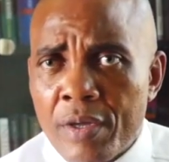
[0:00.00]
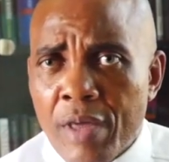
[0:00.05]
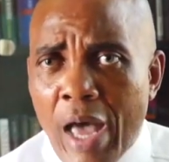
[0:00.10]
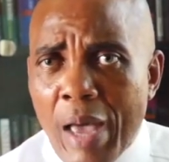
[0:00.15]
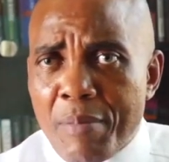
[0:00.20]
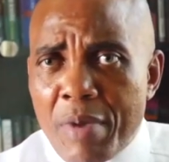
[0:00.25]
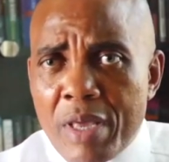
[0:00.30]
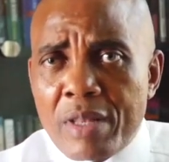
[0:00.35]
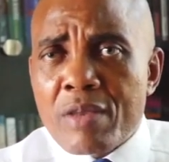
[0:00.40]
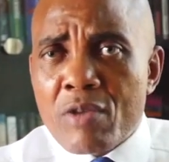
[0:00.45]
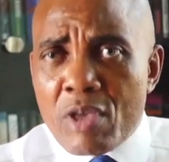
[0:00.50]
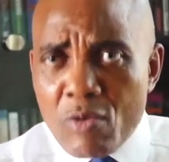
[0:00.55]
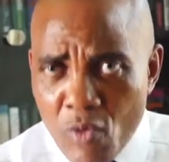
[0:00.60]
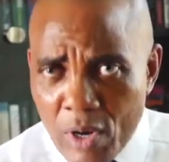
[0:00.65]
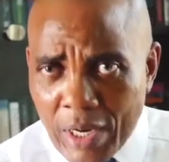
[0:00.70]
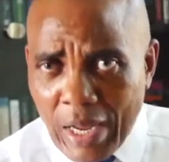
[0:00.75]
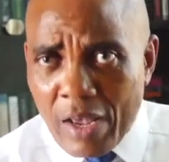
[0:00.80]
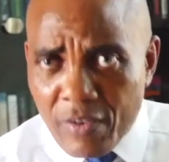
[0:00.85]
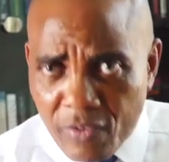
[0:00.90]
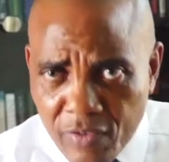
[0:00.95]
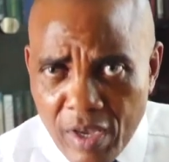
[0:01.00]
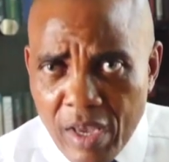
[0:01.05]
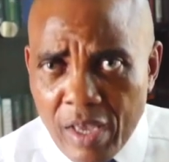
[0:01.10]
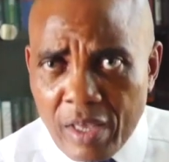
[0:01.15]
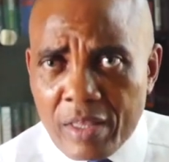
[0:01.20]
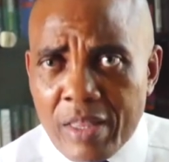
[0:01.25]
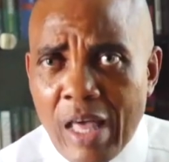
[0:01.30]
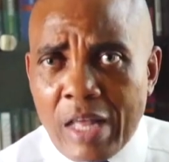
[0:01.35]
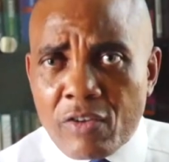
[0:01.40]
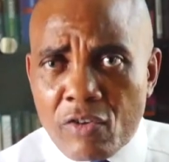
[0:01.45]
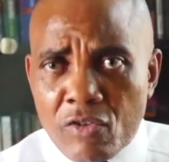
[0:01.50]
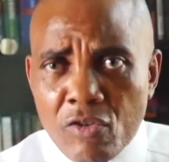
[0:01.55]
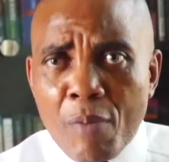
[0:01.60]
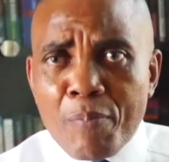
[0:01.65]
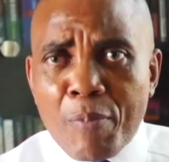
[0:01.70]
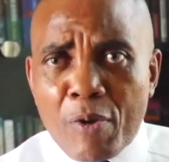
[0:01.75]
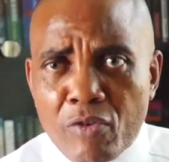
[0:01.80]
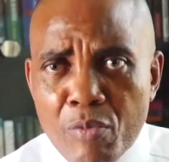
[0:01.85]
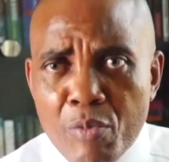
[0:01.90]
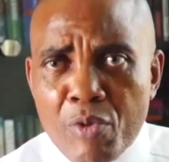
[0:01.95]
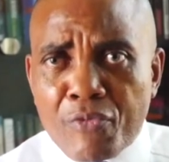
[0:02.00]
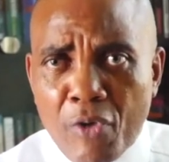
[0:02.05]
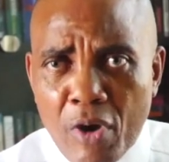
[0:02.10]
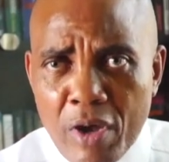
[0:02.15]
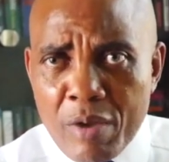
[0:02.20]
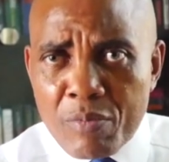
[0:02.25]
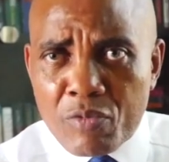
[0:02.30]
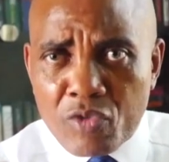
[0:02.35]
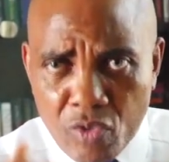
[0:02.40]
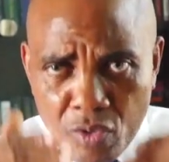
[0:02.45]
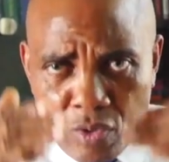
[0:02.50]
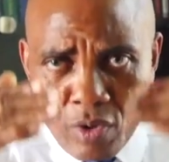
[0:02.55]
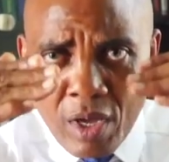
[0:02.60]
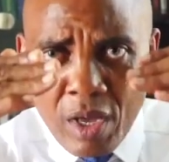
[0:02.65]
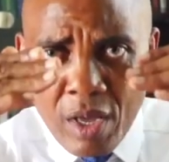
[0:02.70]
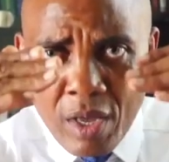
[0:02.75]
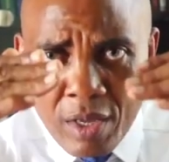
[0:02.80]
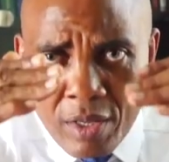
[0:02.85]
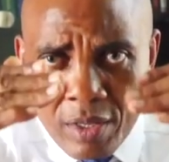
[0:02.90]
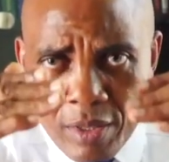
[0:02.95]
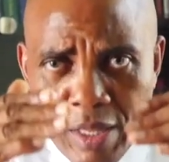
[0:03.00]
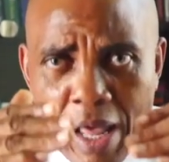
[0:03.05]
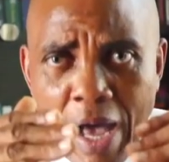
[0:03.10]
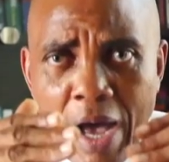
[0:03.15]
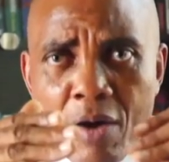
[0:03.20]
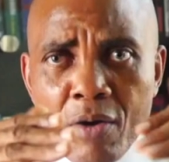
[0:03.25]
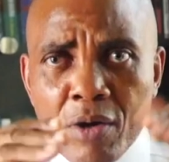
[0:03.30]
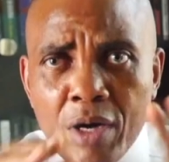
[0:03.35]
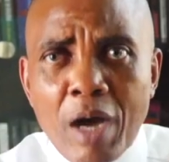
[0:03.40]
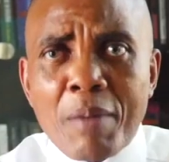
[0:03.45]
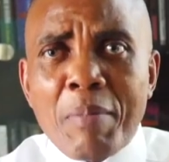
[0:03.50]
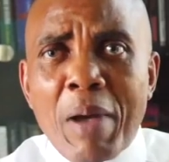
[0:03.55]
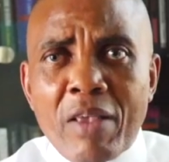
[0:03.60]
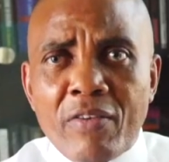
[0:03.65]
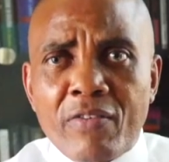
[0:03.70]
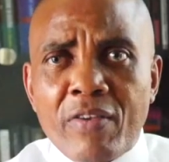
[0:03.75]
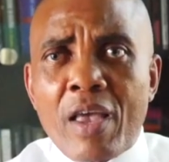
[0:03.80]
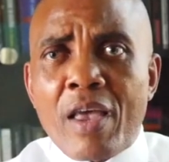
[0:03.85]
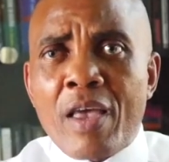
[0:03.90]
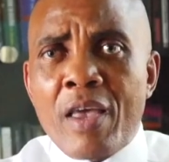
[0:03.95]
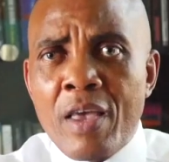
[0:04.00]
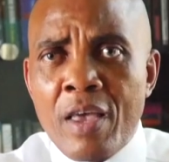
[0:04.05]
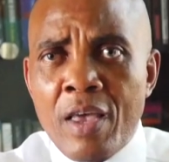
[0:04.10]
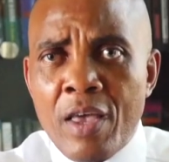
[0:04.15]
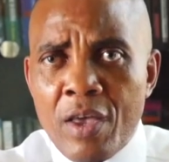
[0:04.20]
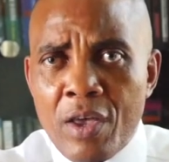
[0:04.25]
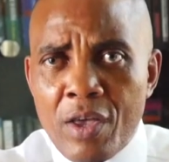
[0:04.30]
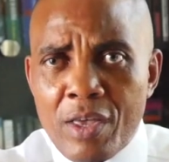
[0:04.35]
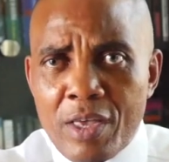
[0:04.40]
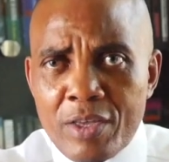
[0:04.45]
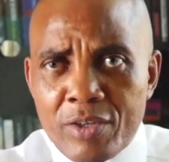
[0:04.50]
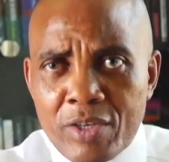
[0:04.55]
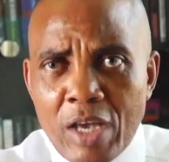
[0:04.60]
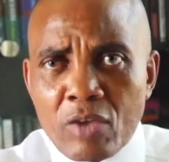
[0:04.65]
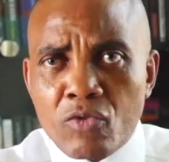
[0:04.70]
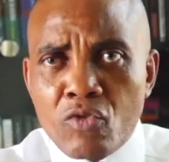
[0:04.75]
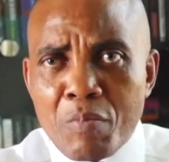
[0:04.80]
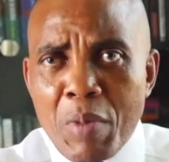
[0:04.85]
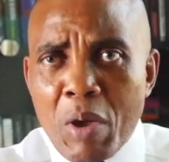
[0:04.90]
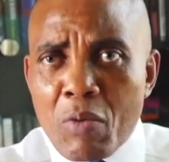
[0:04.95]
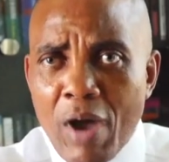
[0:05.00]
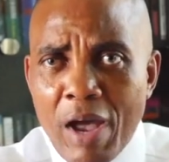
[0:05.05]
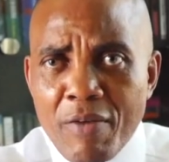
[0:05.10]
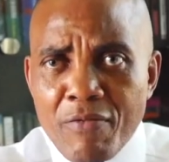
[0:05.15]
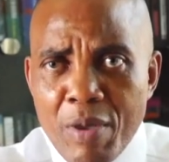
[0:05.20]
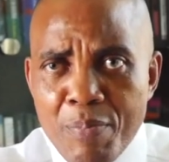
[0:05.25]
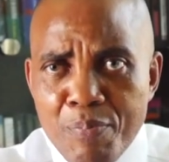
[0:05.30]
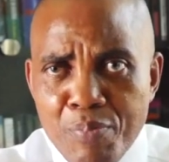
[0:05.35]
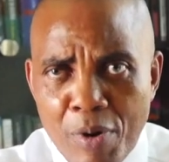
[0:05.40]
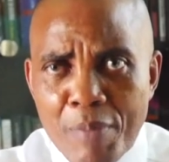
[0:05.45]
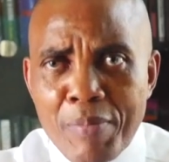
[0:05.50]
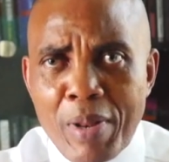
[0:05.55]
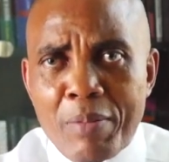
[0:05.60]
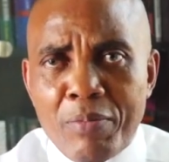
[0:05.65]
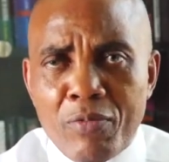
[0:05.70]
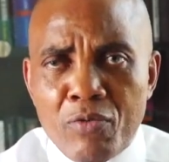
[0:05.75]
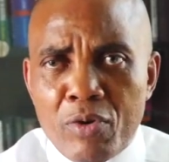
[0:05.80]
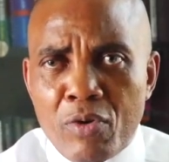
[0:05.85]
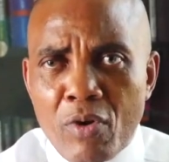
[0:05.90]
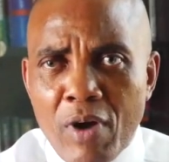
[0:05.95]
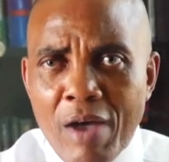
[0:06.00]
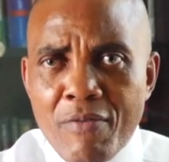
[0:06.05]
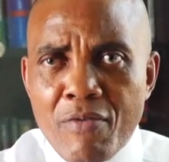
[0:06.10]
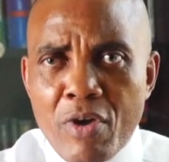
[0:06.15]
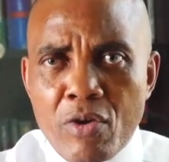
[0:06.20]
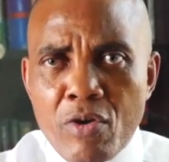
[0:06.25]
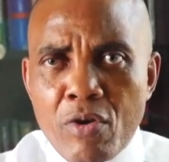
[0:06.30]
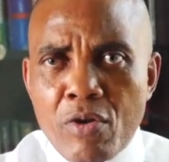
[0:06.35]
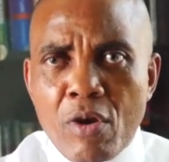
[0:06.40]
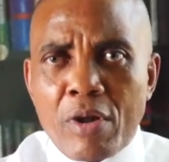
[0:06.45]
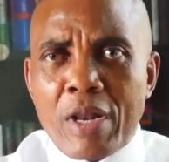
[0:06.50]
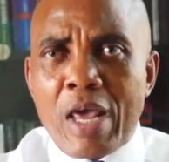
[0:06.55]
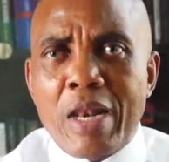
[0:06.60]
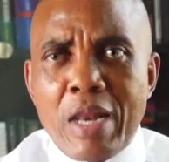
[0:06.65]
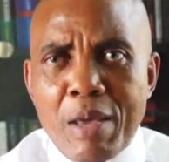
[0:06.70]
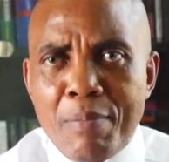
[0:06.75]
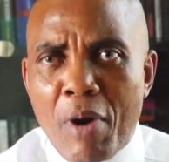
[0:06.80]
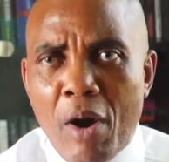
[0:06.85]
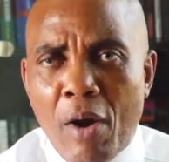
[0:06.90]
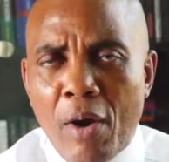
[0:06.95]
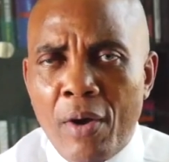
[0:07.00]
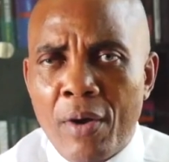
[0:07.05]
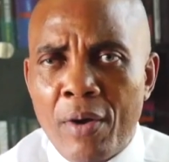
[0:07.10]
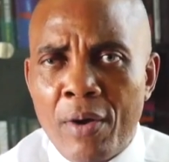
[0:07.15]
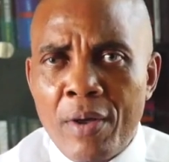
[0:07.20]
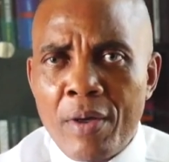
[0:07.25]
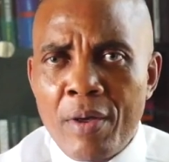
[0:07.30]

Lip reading: I mean, we can see that it's not possible for him to now come and say, gentlemen, we have a problem. We don't have a union anymore.